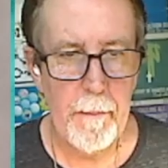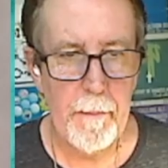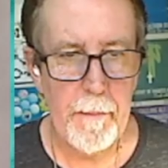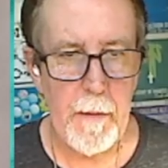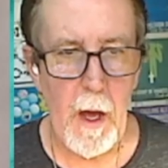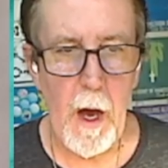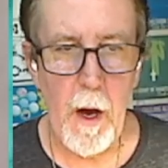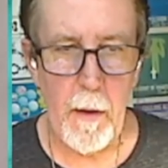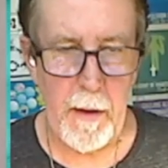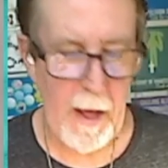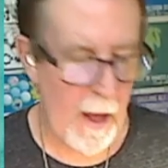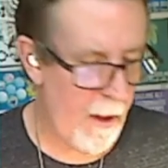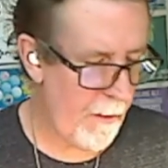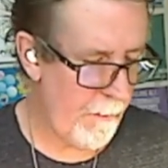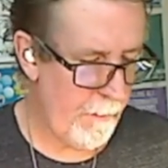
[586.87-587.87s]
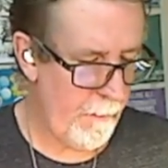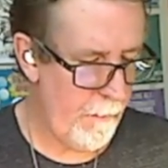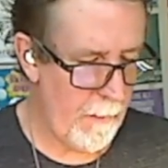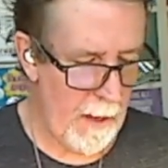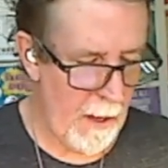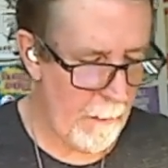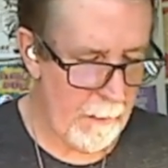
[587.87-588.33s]
Oh yeah,
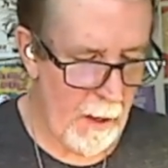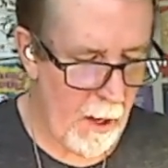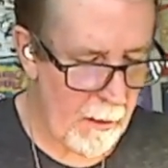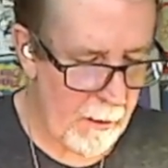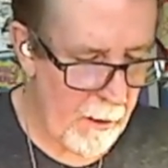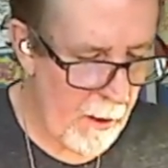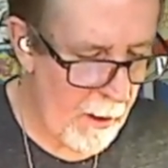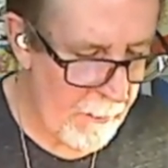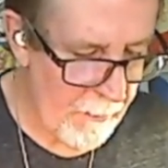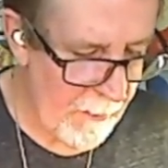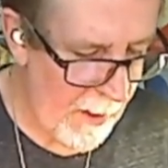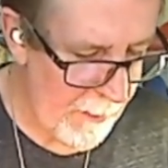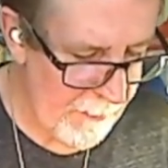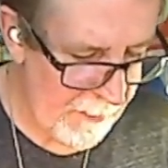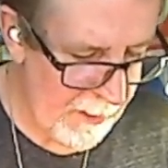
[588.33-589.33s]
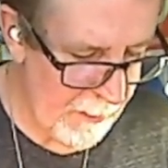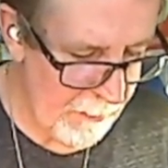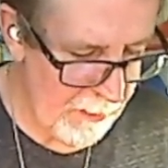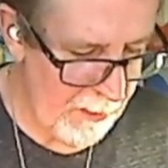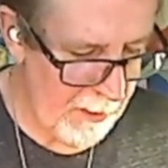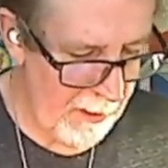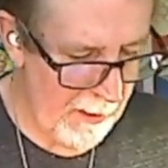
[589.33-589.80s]
yeah, blocker. I'm
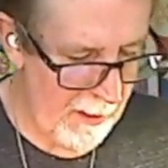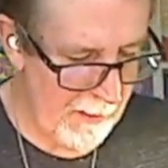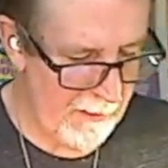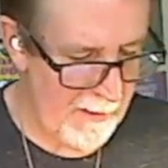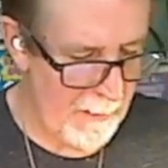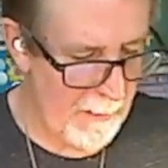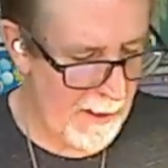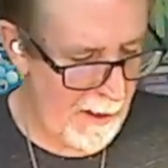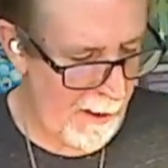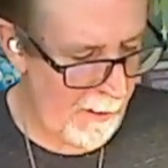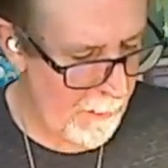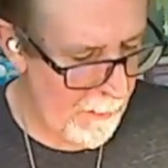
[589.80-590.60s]
completely intimidated